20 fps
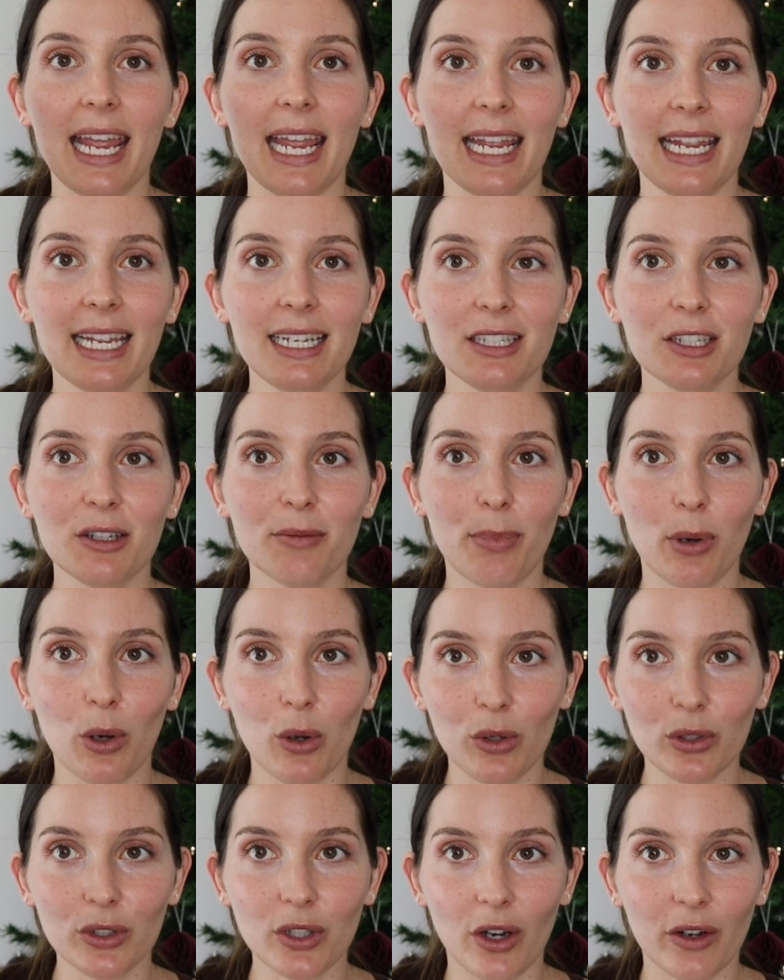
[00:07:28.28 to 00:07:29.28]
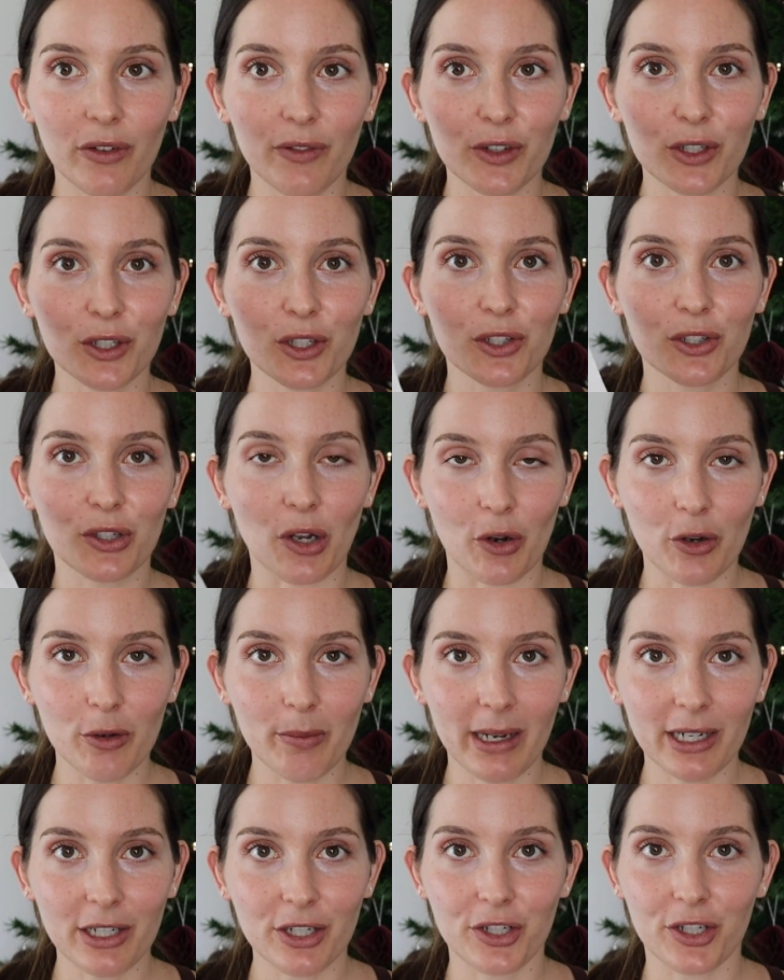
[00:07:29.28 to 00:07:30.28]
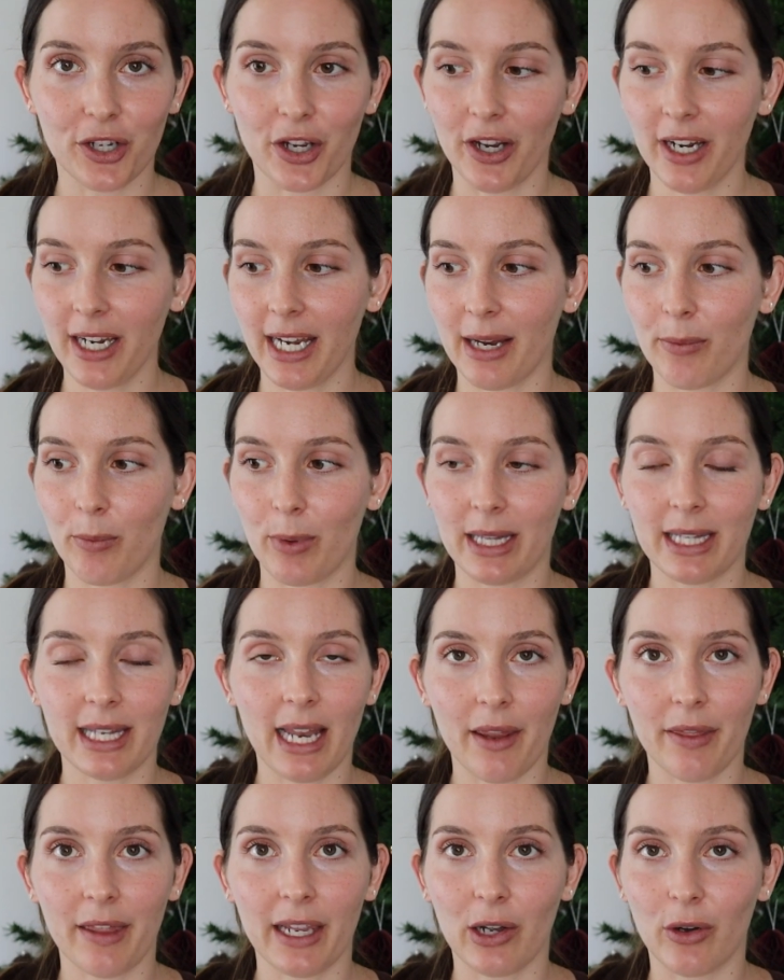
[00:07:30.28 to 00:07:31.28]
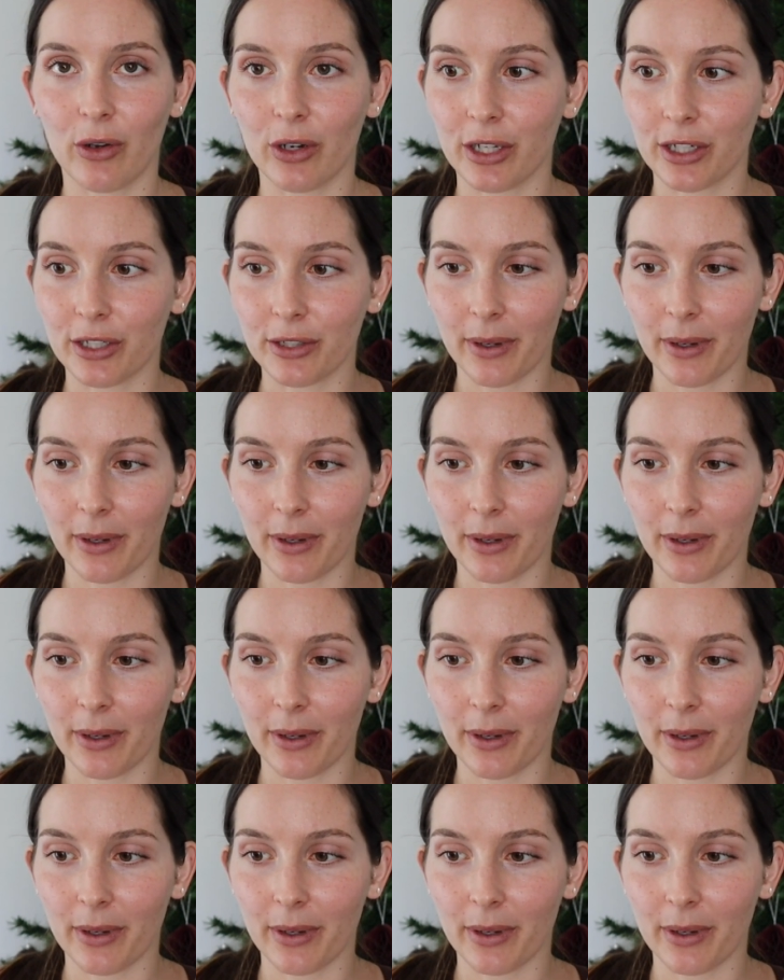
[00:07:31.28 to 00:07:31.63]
it pulled off so much dirt with nothing on it.